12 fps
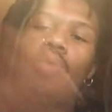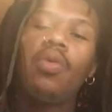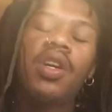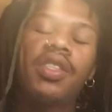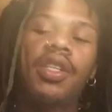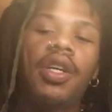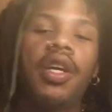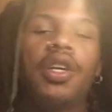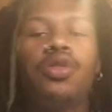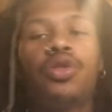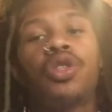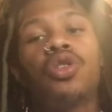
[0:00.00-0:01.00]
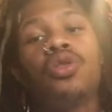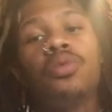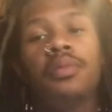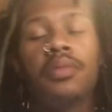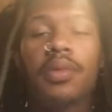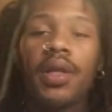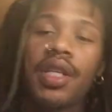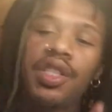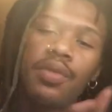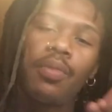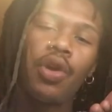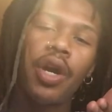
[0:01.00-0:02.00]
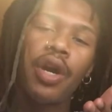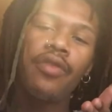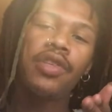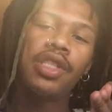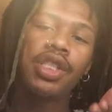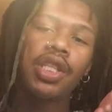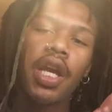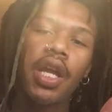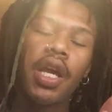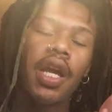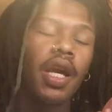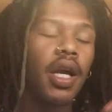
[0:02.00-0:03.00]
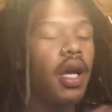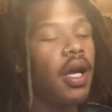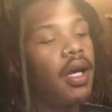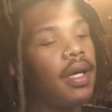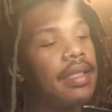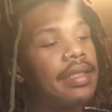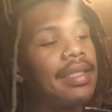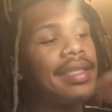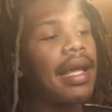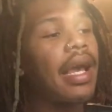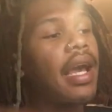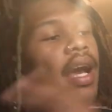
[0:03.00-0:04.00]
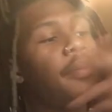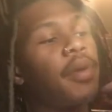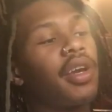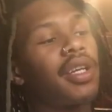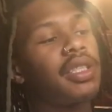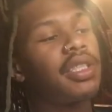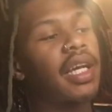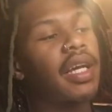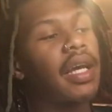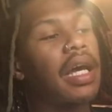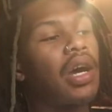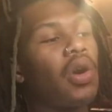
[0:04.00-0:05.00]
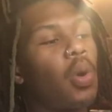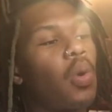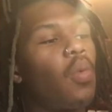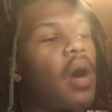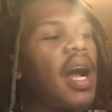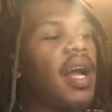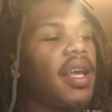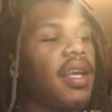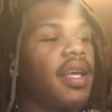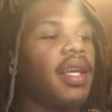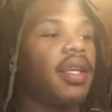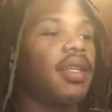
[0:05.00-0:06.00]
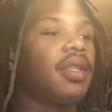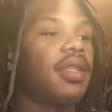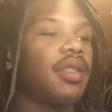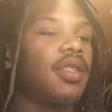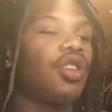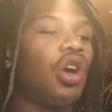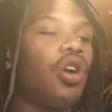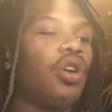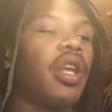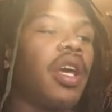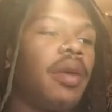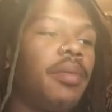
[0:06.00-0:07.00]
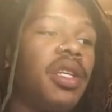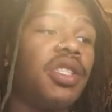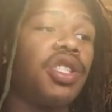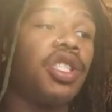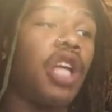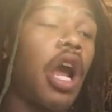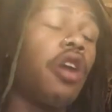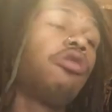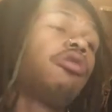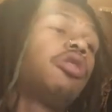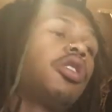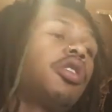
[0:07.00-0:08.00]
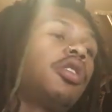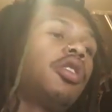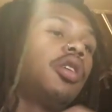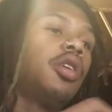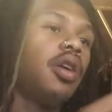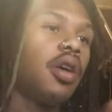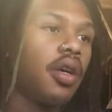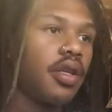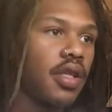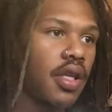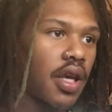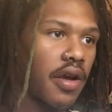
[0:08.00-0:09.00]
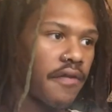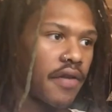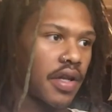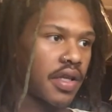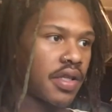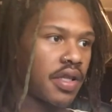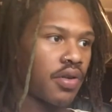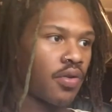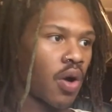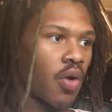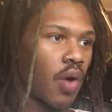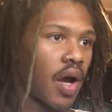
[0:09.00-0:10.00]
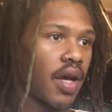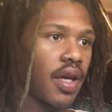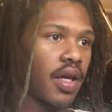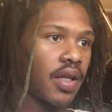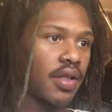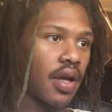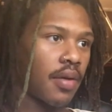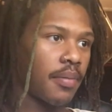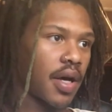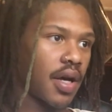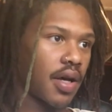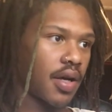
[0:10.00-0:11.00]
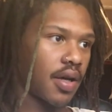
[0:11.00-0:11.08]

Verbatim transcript: What's good, YouTube? It's your boy LVSkinny, and today I'm here to check out YN. Song name is Turnt. So yeah, I'm finna see what YN talking about.